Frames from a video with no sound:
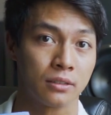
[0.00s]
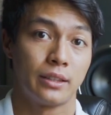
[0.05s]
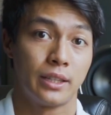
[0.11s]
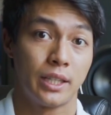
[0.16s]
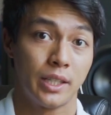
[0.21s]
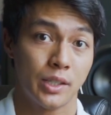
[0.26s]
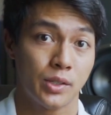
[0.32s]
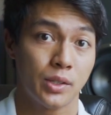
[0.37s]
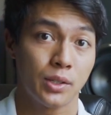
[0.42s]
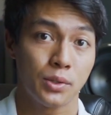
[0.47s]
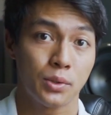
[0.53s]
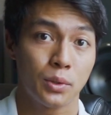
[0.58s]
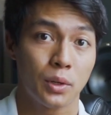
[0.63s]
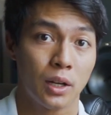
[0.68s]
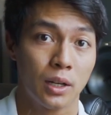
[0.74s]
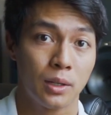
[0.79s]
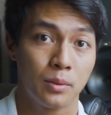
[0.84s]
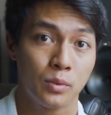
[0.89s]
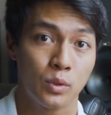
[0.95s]
This also
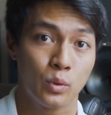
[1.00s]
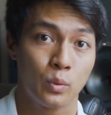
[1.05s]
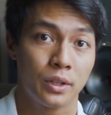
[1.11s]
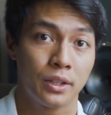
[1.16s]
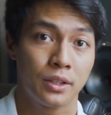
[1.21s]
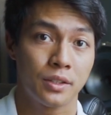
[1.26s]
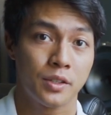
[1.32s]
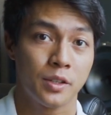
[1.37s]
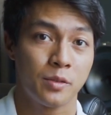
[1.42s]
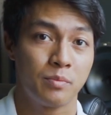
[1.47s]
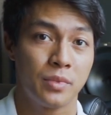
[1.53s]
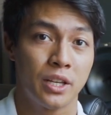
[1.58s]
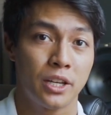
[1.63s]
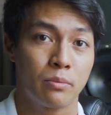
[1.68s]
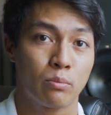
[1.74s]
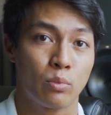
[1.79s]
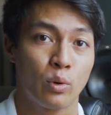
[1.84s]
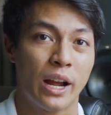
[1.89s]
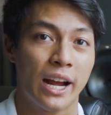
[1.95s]
comes with some
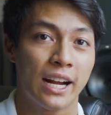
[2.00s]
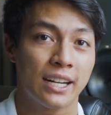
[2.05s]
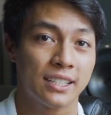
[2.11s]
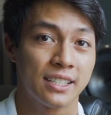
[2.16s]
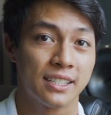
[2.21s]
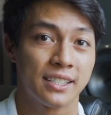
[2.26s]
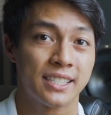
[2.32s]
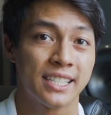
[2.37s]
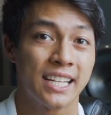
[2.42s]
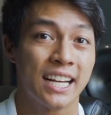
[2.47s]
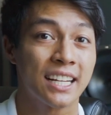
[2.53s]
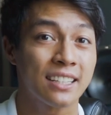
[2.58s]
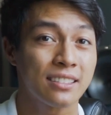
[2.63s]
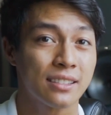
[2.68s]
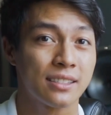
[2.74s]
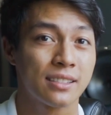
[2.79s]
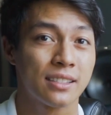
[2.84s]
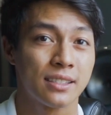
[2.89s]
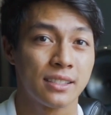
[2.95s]
mini practice
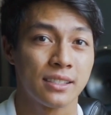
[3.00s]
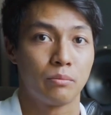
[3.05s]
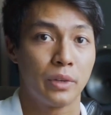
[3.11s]
tests.